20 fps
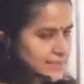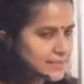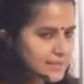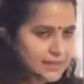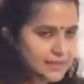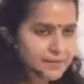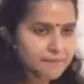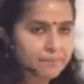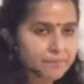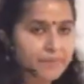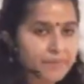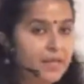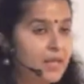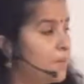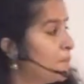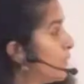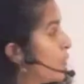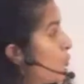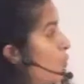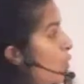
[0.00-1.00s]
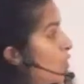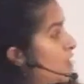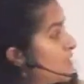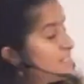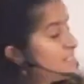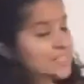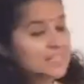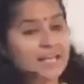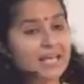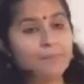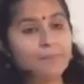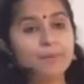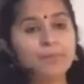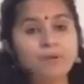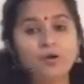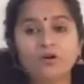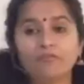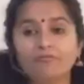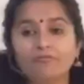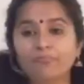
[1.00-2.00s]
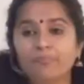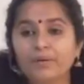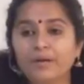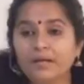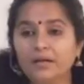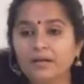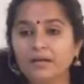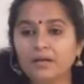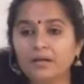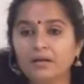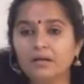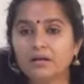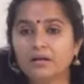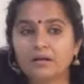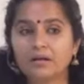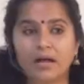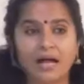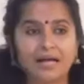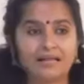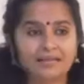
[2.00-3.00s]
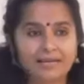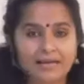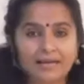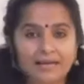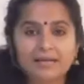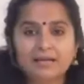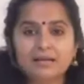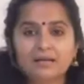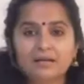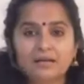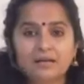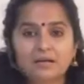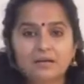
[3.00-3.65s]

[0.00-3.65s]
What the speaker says: say. But what is it capable of being at the end?